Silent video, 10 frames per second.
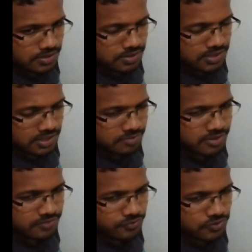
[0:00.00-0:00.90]

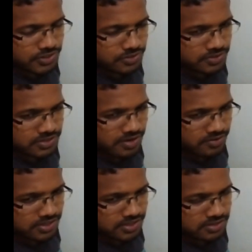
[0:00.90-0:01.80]
Centripetal force equals
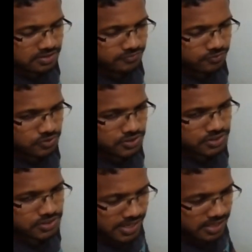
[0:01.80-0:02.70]
gravitational
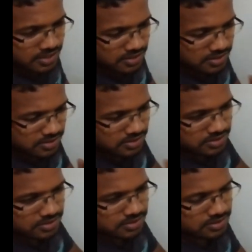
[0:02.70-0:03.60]
force and
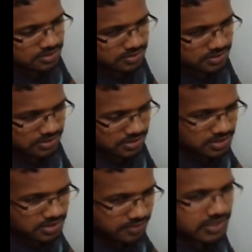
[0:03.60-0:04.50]
the
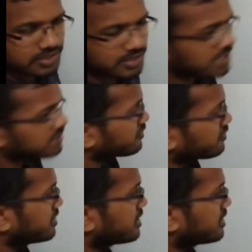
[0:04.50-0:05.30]
stuff that arises from it.